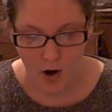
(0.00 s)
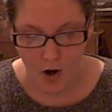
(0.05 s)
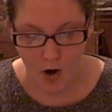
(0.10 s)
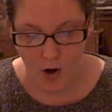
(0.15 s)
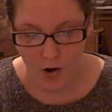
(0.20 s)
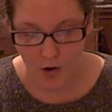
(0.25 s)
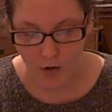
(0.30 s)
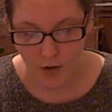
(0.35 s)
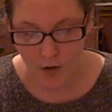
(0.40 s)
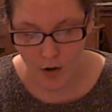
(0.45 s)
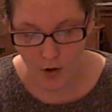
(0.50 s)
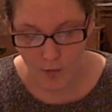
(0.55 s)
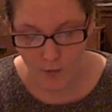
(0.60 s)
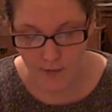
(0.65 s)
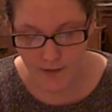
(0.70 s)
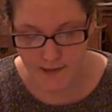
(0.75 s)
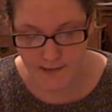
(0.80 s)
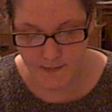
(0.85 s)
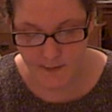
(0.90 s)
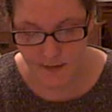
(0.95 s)
I'll
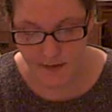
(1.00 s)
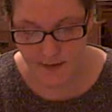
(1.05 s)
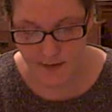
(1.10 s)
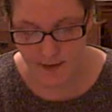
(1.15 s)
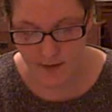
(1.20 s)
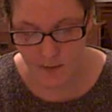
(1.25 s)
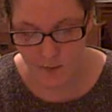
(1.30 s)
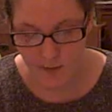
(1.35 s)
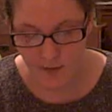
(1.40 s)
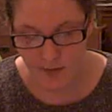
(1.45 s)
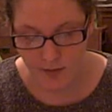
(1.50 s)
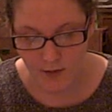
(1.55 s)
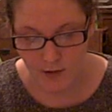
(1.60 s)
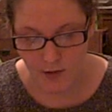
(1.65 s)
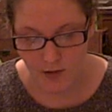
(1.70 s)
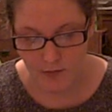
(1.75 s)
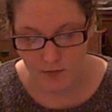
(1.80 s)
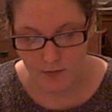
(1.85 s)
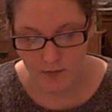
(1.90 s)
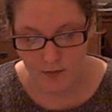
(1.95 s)
always be there with
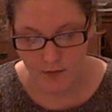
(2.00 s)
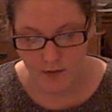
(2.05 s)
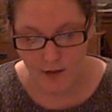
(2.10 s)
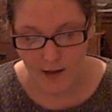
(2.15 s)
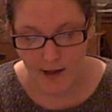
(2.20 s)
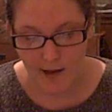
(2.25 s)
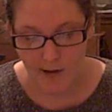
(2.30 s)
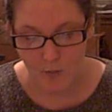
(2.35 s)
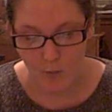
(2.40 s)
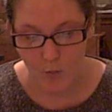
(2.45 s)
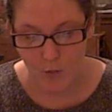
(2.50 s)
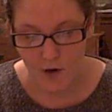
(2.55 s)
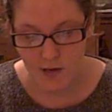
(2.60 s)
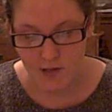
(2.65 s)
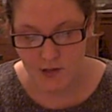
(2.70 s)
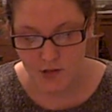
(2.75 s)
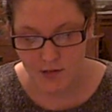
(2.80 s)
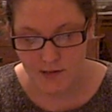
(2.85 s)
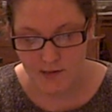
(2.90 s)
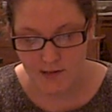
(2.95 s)
you and
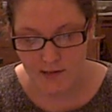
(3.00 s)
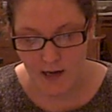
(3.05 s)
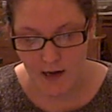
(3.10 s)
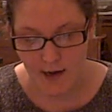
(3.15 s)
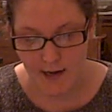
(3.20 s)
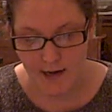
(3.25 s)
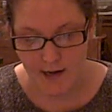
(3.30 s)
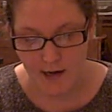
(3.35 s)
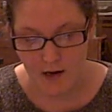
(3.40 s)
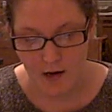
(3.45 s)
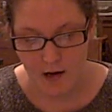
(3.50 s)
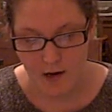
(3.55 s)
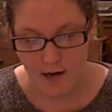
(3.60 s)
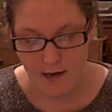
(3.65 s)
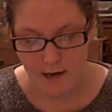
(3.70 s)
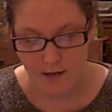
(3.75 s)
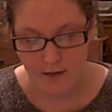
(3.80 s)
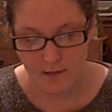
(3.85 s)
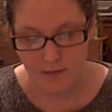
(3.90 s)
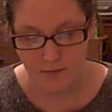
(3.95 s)
watch the sky at
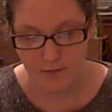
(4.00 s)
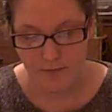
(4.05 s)
night.